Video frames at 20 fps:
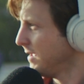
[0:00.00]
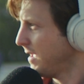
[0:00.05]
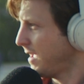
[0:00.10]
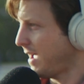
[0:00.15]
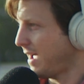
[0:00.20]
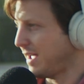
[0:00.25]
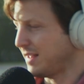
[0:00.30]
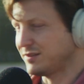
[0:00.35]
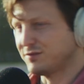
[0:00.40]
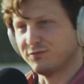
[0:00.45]

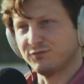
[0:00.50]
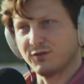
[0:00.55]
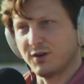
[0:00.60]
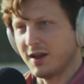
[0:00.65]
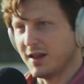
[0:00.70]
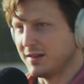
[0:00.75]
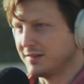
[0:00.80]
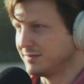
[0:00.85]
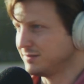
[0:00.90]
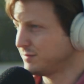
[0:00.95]
asked
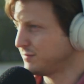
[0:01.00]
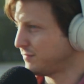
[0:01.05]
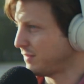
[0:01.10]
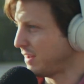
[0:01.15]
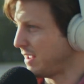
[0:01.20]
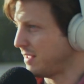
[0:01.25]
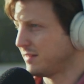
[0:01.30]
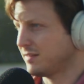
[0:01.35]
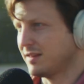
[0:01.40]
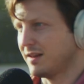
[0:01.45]
friends,
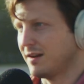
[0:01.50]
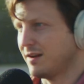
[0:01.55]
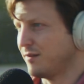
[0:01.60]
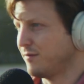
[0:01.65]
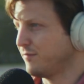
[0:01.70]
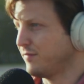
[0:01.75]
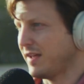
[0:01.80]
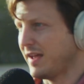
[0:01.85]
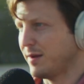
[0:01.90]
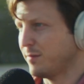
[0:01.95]

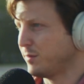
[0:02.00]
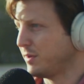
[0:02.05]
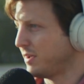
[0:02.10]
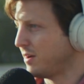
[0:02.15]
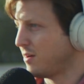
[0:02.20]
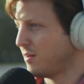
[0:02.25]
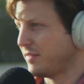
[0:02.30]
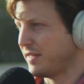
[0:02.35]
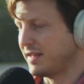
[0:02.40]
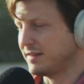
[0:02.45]
family,
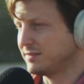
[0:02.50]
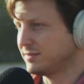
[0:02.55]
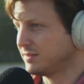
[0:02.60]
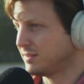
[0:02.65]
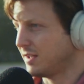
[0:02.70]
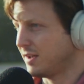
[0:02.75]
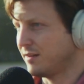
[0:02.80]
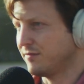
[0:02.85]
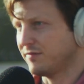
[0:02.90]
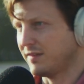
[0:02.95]
all that
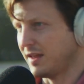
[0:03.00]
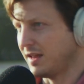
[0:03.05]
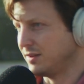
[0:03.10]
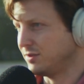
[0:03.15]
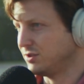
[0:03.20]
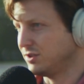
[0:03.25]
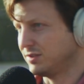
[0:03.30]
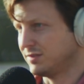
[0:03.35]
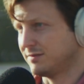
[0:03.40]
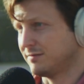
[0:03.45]
stuff. And
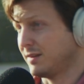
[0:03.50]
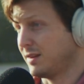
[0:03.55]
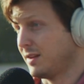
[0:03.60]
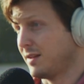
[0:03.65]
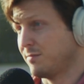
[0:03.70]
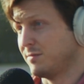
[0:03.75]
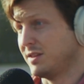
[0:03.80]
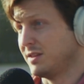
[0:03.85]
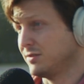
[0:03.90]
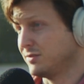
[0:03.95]
just,
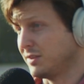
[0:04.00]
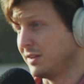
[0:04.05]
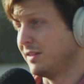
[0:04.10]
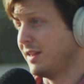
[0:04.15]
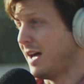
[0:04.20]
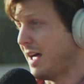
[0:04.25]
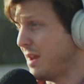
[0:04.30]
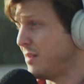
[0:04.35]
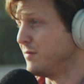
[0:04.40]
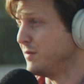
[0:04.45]
there's a
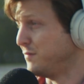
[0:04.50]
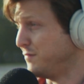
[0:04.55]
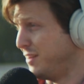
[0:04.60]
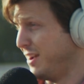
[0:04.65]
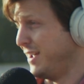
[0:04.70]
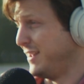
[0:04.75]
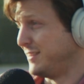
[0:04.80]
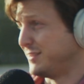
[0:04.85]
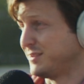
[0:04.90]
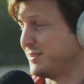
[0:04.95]
lot of
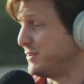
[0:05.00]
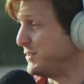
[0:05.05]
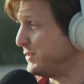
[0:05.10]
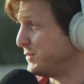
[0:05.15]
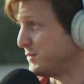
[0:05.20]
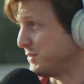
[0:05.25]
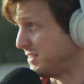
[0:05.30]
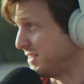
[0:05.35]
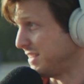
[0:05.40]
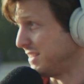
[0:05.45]
investors
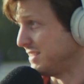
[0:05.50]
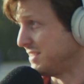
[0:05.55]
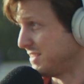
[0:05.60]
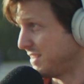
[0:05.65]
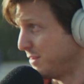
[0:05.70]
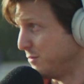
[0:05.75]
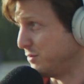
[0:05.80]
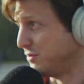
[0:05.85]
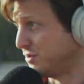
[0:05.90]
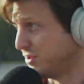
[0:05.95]
with this.
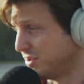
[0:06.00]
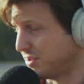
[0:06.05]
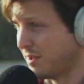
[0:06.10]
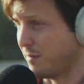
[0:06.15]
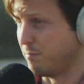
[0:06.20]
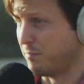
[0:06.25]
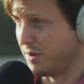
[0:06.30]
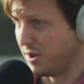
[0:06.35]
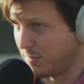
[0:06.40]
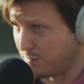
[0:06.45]
It was just a
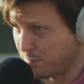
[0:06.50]
big